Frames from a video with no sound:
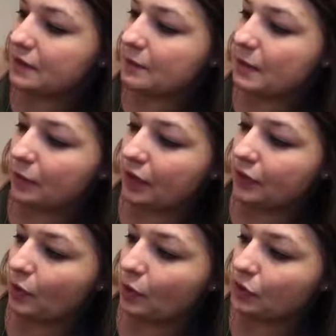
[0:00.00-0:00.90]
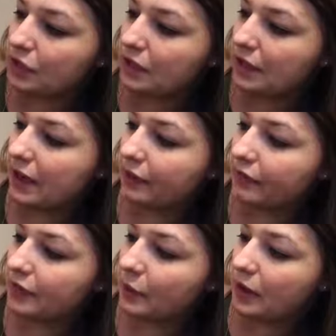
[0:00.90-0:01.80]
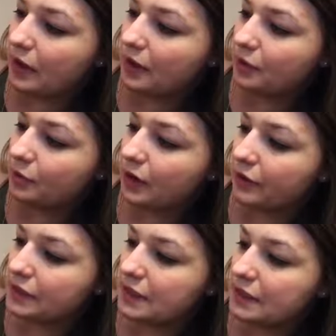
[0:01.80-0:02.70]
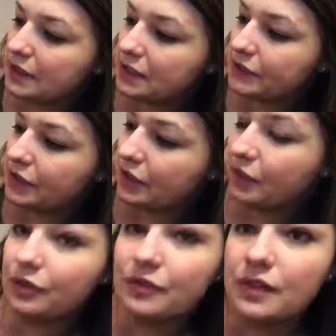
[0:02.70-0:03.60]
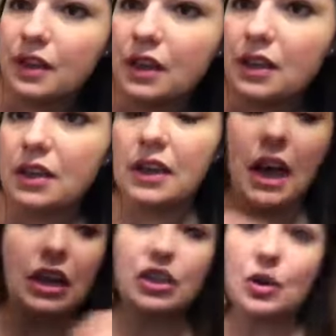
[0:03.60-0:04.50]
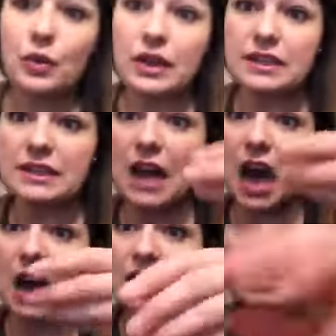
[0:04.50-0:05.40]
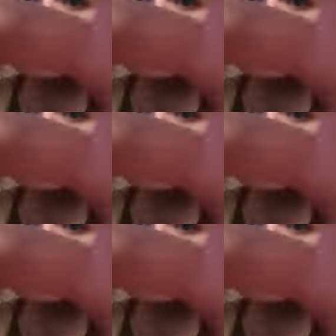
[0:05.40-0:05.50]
Some people cut the whole sheet in half, that way whatever's easiest for you. And you don't want to touch